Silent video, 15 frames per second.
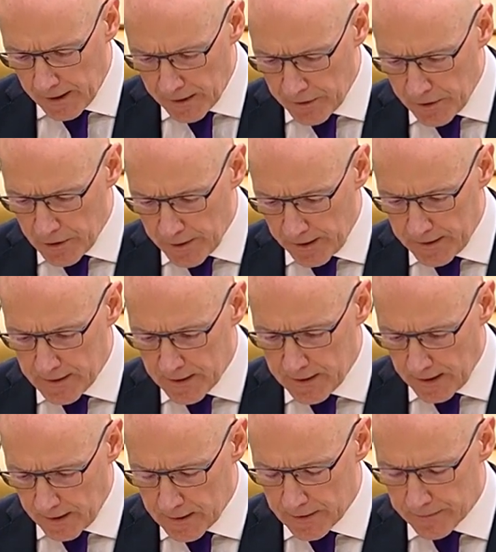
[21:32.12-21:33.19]
in the United
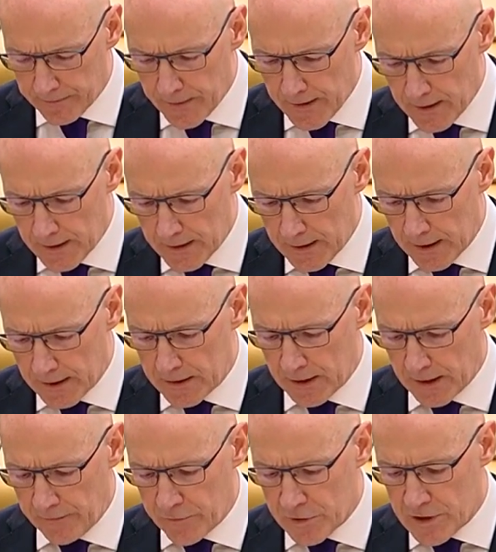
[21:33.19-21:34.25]
Kingdom and
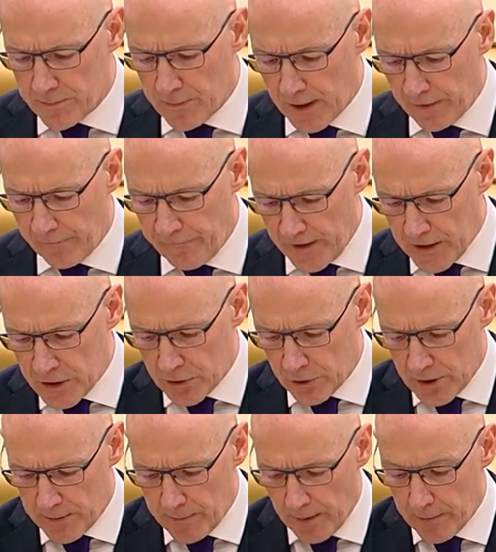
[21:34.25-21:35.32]
delivers the manifesto
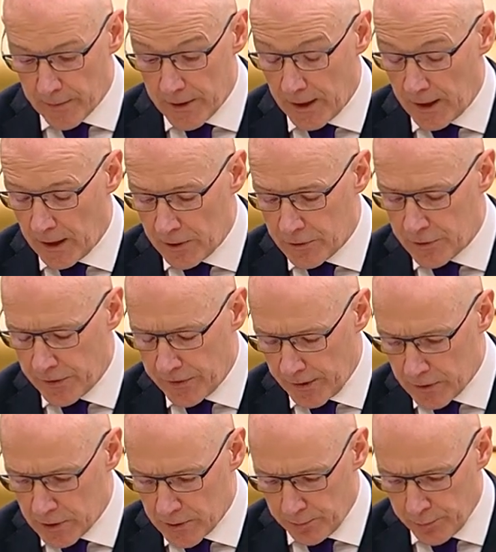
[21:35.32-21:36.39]
commitment that
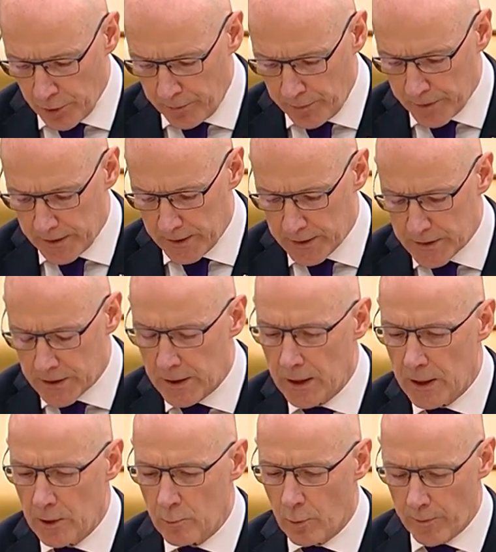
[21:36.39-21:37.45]
100,000 properties
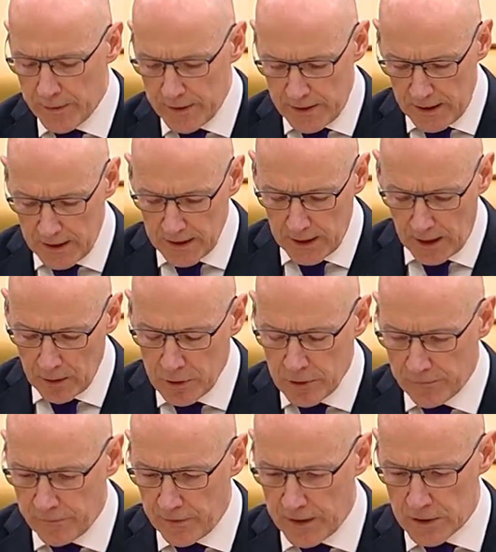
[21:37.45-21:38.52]
will be taken out
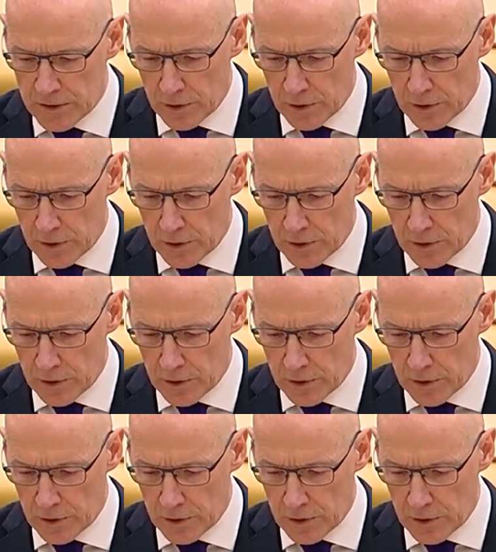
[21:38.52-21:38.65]
of rates